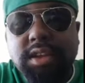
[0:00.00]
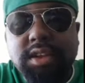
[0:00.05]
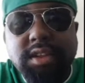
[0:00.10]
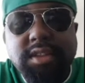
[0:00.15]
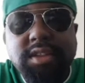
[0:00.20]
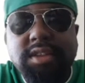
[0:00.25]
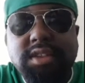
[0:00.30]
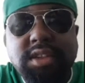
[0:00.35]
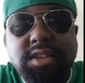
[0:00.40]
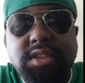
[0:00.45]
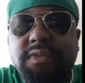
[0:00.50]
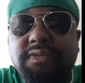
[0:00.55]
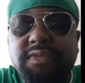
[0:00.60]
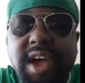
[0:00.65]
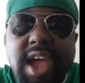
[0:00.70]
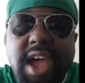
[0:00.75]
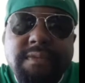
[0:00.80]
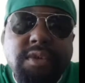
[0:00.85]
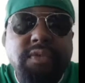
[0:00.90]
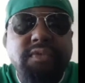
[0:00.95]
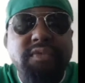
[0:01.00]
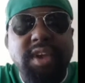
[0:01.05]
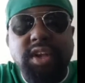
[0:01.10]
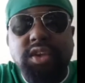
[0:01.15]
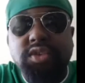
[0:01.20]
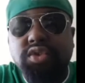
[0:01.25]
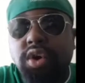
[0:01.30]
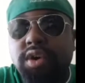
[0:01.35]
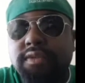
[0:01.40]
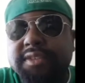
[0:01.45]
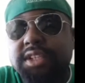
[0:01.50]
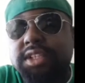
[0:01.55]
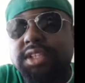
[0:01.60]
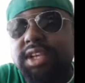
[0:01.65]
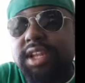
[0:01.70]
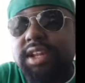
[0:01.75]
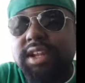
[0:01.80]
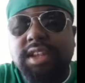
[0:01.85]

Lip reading: Because it's a survival thing. Because obviously,